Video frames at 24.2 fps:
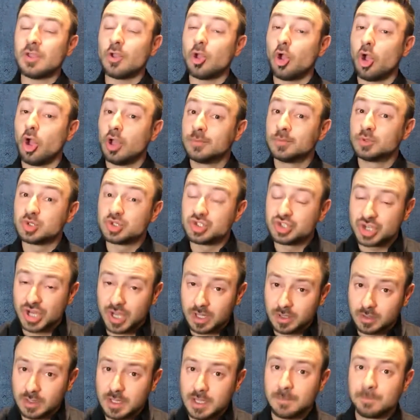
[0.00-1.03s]
Herbal
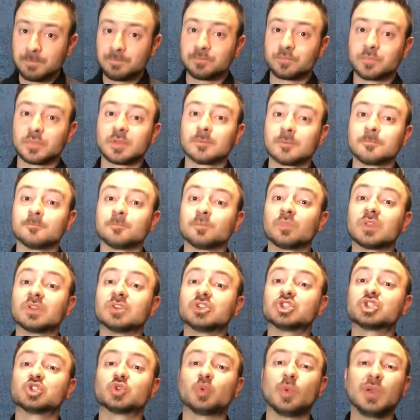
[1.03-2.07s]
jelly.
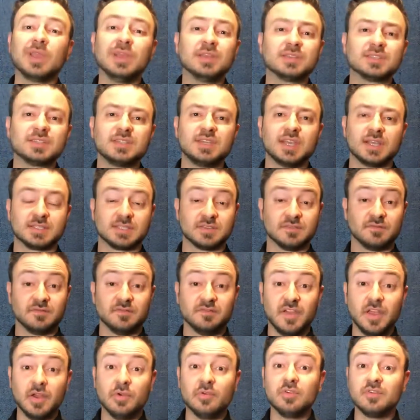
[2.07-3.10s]
Sweetness, yes,
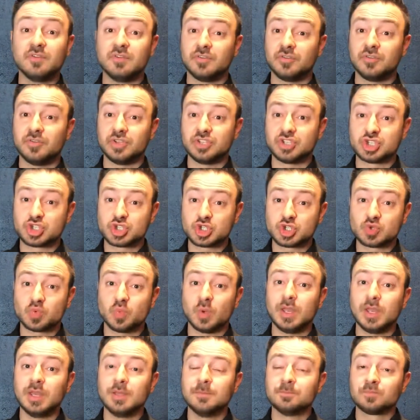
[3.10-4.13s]
very
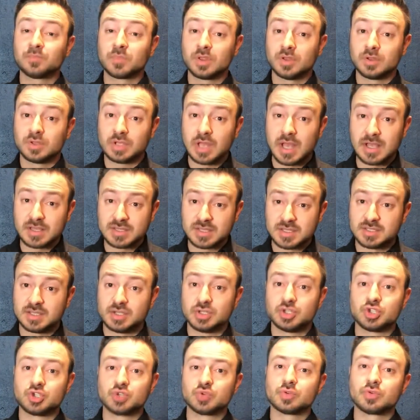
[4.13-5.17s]
sweet. As I
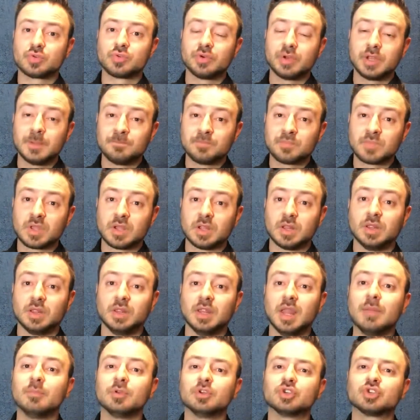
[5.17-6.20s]
said, sugary.
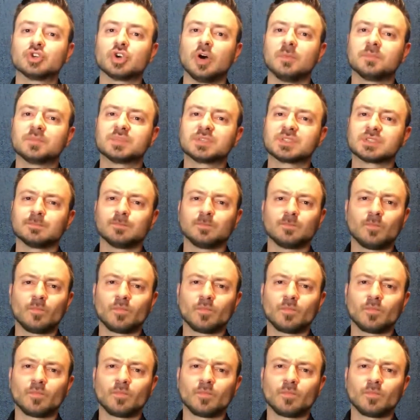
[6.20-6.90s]
Lemon drops.